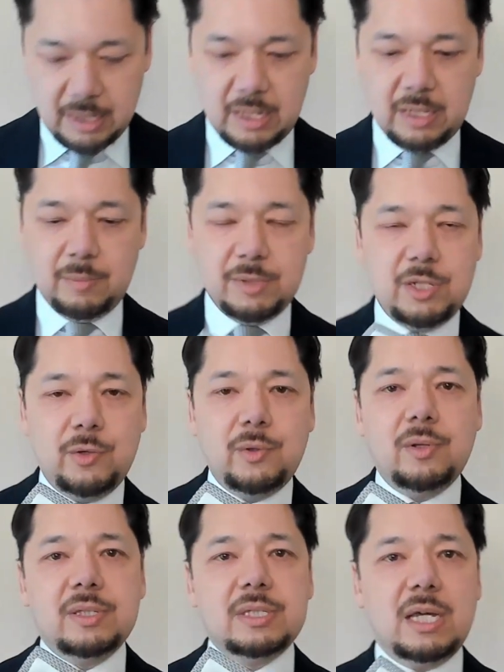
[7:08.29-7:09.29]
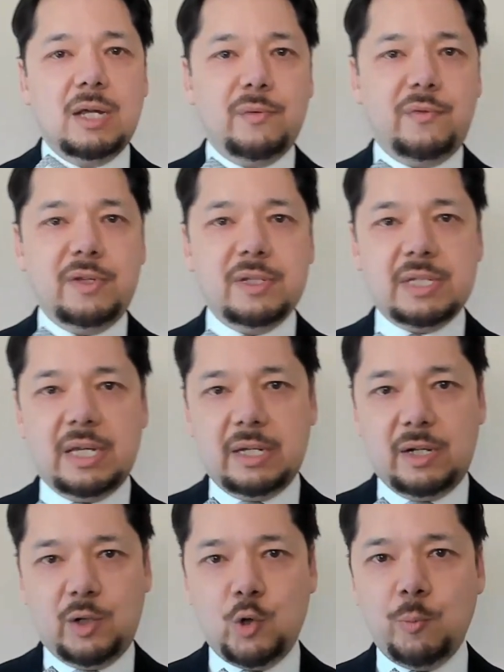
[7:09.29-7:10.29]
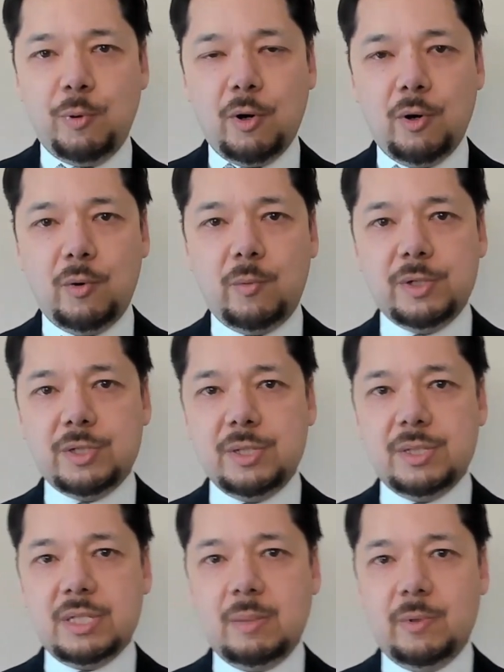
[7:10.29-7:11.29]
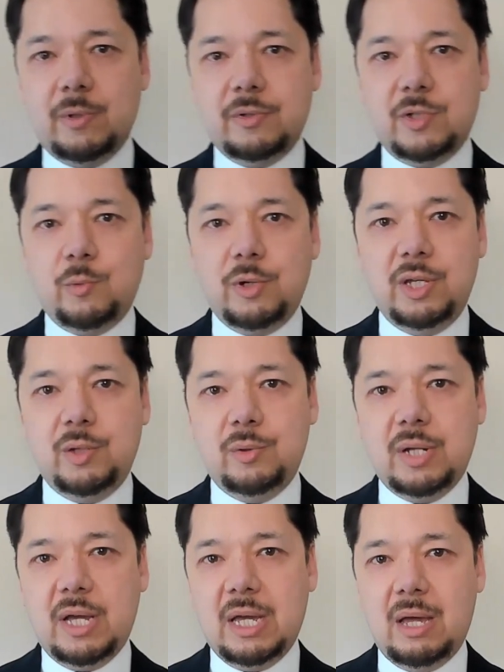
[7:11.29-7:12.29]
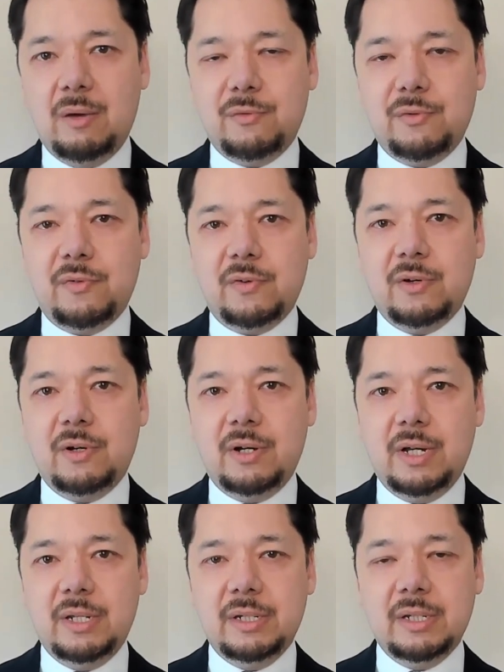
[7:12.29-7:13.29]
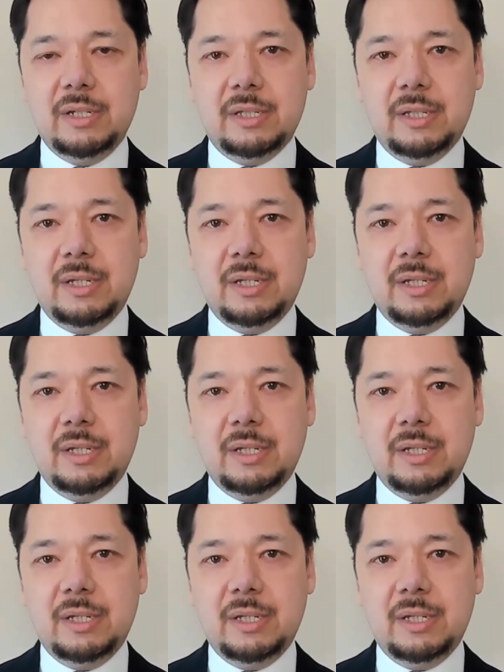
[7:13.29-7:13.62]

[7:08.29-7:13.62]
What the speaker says: The material itself feels like a cupro, which is similar to what you would have on